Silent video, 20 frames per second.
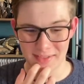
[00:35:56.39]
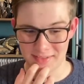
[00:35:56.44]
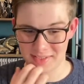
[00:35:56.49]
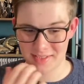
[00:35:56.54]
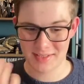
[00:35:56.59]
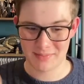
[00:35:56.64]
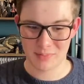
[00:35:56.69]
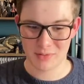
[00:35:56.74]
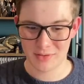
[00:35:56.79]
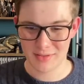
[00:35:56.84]
It's
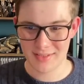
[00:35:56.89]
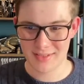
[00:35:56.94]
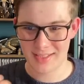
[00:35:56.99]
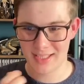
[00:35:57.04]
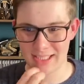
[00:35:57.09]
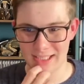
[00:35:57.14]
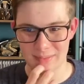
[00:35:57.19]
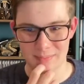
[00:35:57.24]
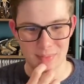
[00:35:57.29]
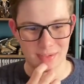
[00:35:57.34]

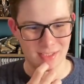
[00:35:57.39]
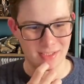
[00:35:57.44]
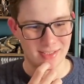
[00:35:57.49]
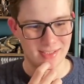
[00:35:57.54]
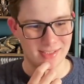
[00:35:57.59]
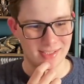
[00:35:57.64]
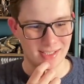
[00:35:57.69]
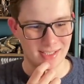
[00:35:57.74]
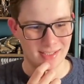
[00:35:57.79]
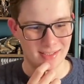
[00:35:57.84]
disappointing,
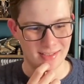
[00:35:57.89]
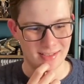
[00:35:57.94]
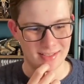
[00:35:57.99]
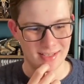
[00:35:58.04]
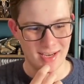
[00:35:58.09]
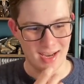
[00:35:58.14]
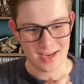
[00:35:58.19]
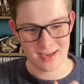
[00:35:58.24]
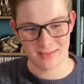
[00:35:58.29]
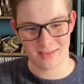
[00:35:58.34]
but uh,
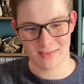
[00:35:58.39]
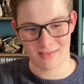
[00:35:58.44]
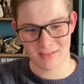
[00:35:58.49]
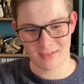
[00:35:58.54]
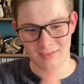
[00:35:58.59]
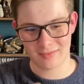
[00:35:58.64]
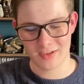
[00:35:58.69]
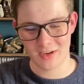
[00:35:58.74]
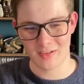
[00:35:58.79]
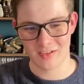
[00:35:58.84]
and yeah, there are
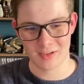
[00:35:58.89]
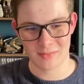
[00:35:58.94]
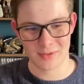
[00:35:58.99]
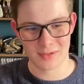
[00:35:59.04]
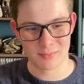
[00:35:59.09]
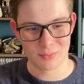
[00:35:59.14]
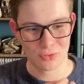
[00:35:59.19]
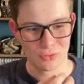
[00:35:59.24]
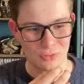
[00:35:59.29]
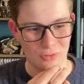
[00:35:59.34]
a few of them
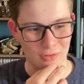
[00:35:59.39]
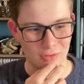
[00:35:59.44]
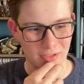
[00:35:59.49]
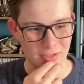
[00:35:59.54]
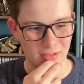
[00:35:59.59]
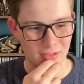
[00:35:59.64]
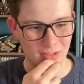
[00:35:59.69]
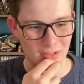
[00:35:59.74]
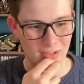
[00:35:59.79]
abroad